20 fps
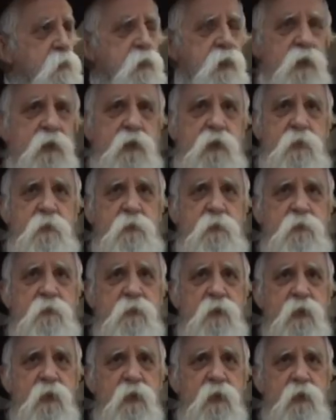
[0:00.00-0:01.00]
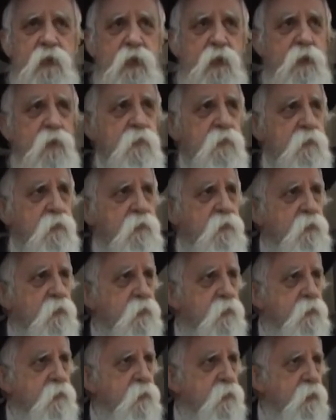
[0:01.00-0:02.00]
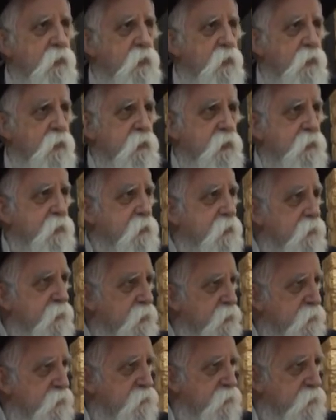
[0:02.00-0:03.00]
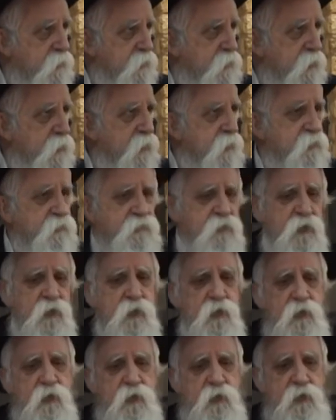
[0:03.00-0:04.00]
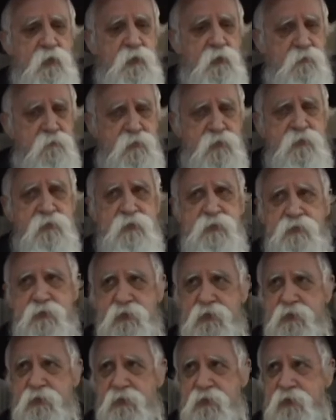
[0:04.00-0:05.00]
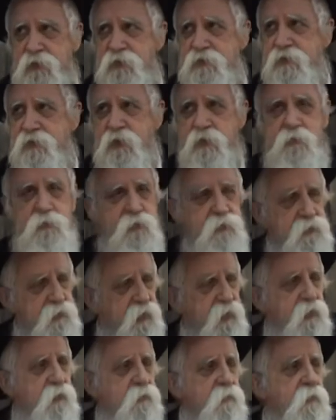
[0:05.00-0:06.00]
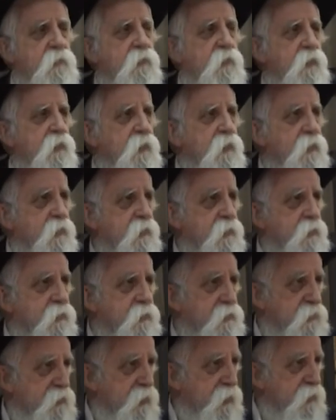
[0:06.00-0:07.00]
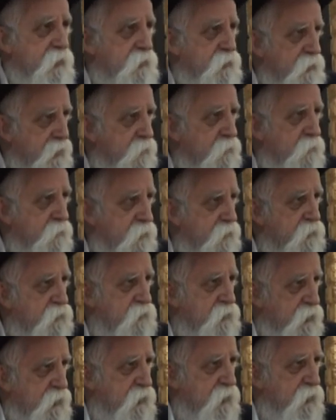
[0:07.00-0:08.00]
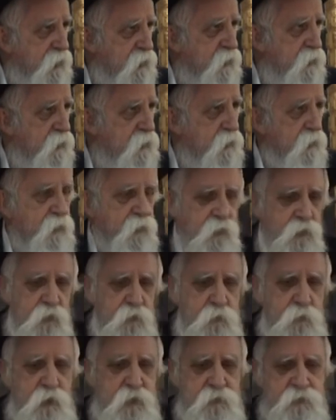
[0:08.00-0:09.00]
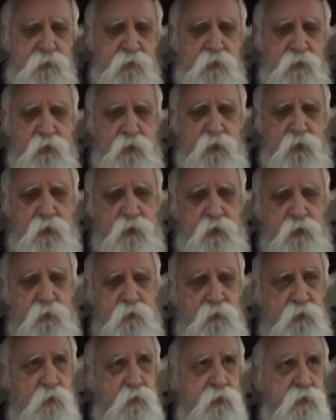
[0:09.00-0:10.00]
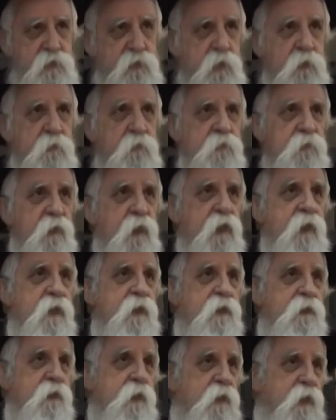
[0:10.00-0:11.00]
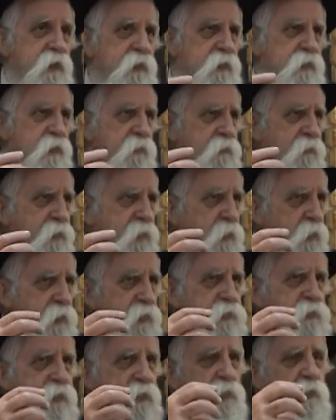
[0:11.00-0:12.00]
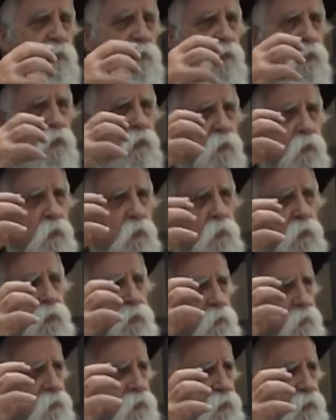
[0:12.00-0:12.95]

came over to Eretz HaKodesh, and the Rizal said that this time he's come to stay. He's come to Shtakeh B'Artzona HaKadosh. So I thought the question, what was